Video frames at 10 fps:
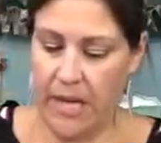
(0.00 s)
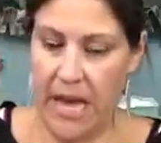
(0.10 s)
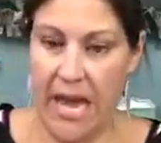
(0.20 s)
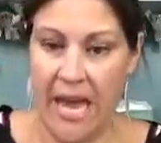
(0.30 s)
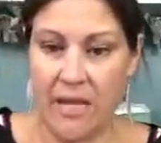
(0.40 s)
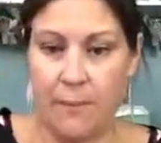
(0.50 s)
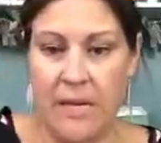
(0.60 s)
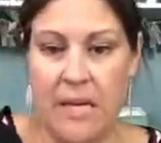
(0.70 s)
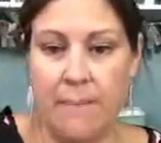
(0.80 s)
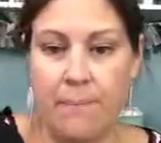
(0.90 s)
add
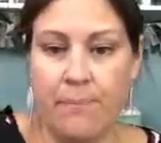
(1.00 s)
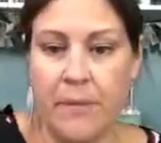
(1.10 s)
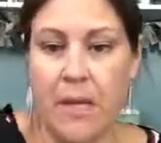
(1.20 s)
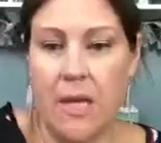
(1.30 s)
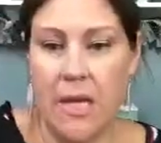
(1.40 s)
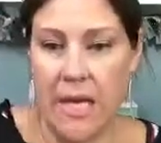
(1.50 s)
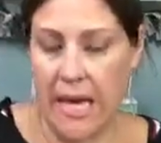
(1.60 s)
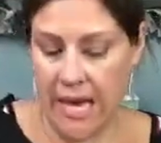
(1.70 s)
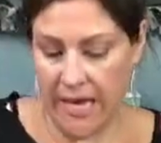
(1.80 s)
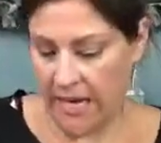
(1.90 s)
me,
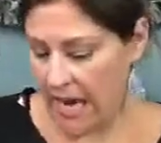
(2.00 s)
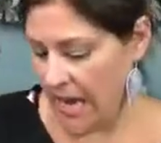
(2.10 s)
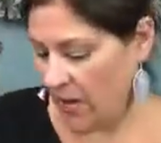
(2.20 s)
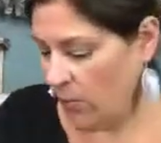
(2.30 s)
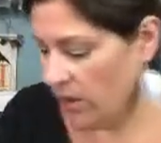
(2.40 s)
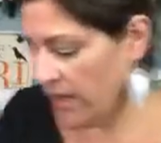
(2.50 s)
and I will